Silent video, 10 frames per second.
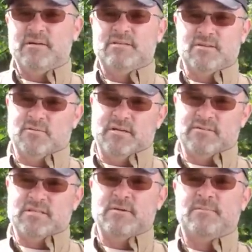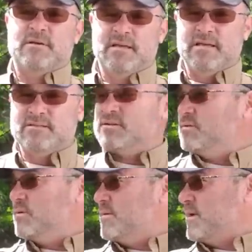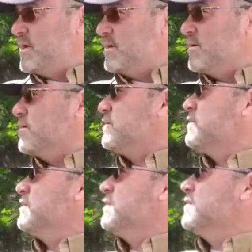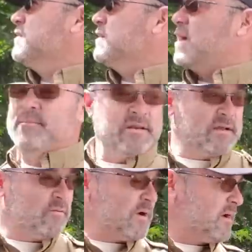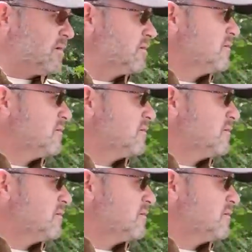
So give us a thumb up. And so where am I at here? I'm in Elwha.